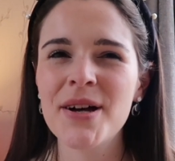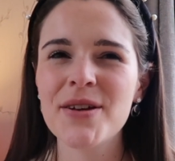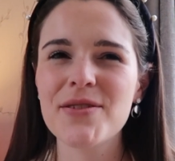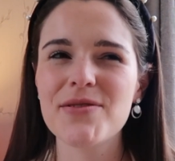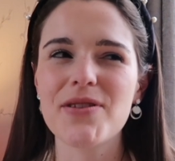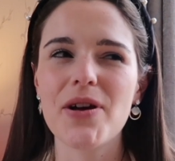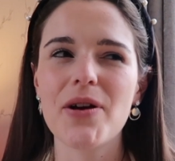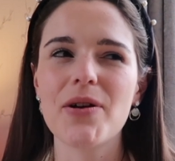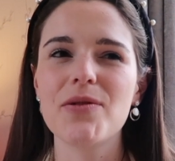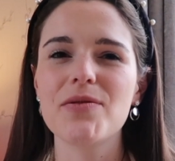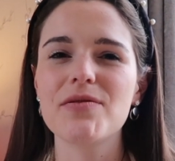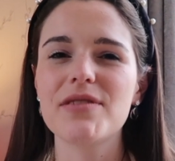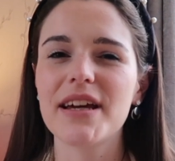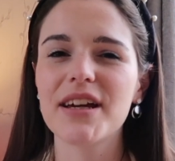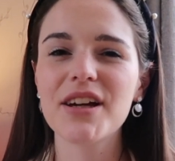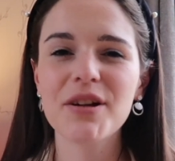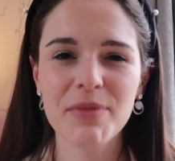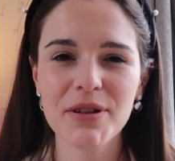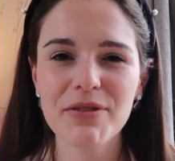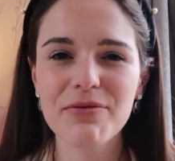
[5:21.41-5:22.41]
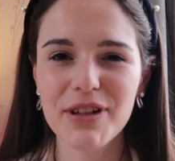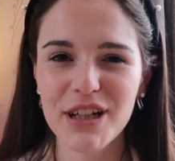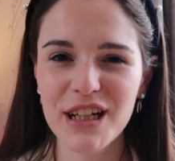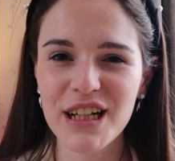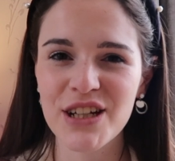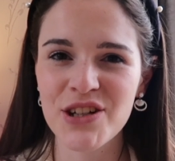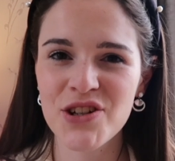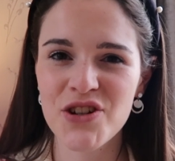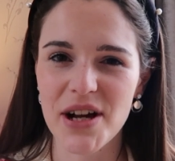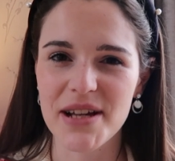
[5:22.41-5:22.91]
So they can be
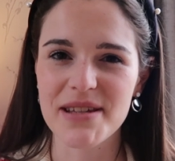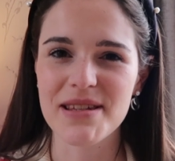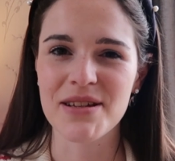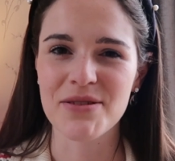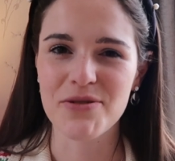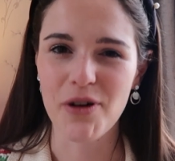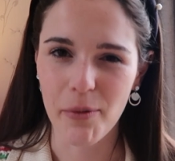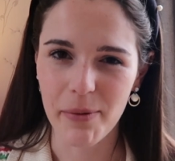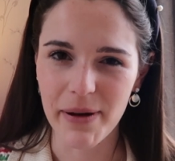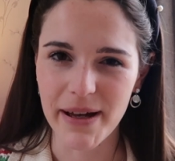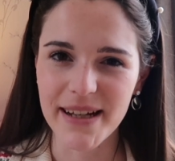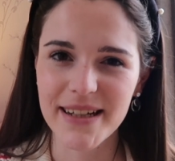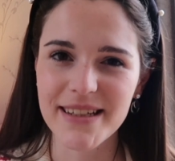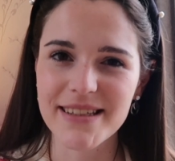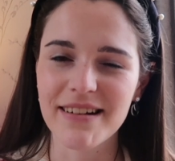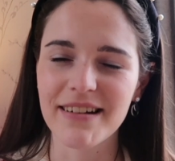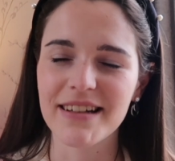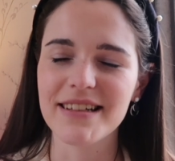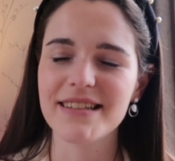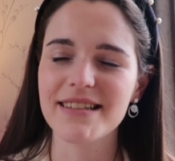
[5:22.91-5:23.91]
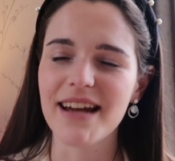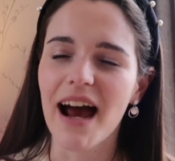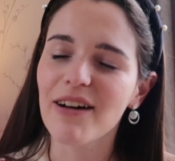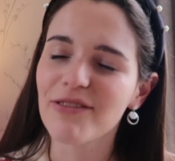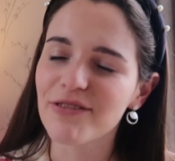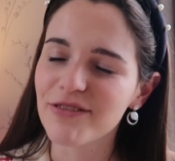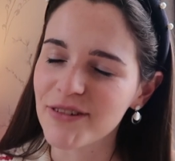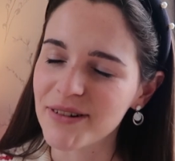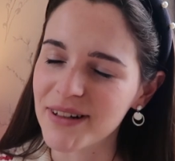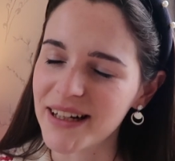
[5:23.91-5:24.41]
really interesting topics. I
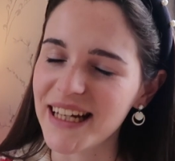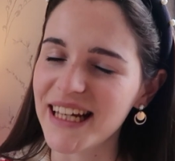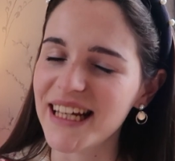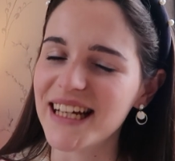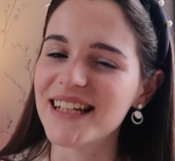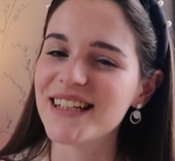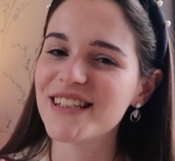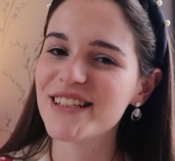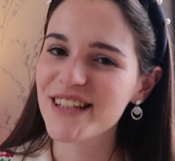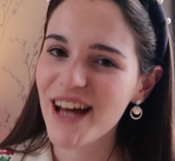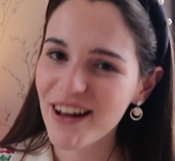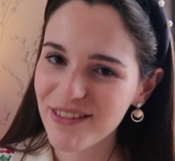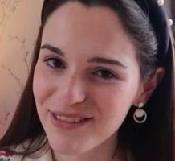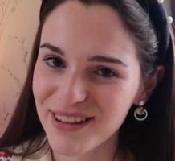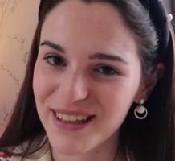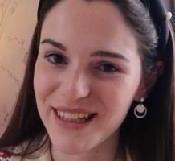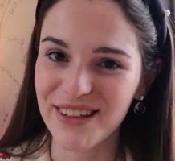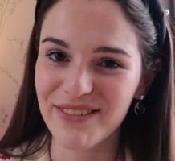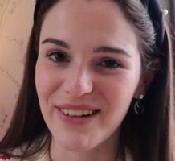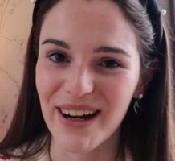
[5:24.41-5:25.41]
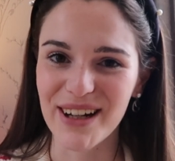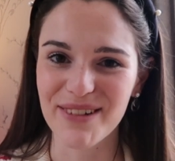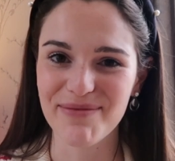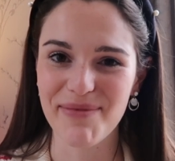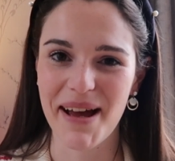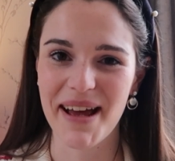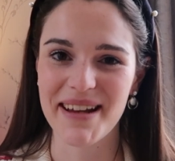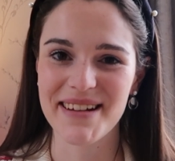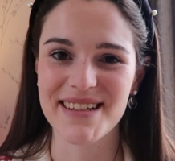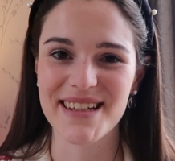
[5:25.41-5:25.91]
definitely, definitely
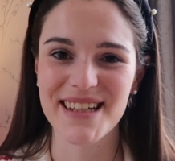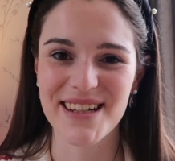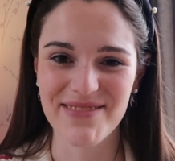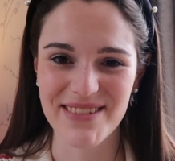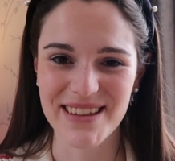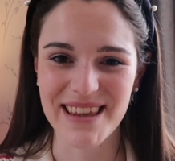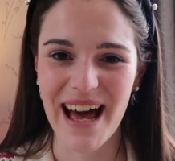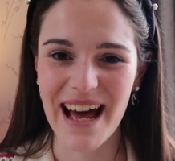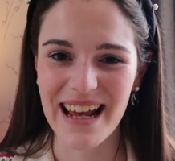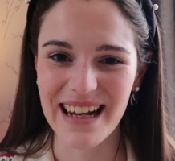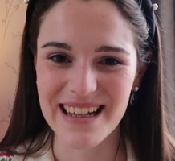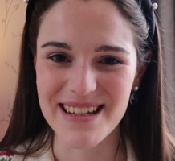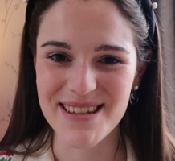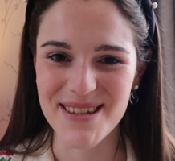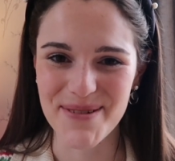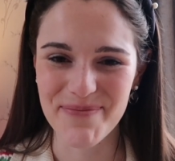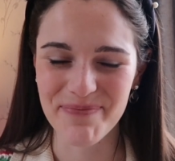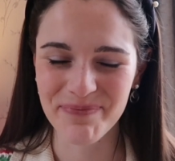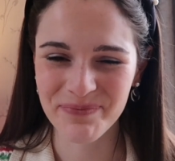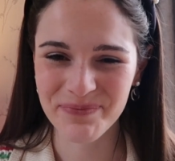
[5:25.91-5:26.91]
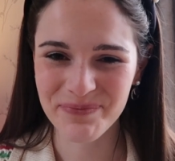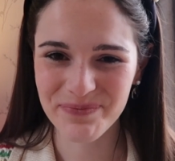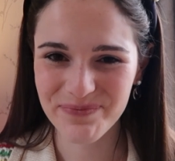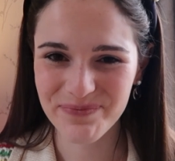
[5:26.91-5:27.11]
recommend giving that a listen.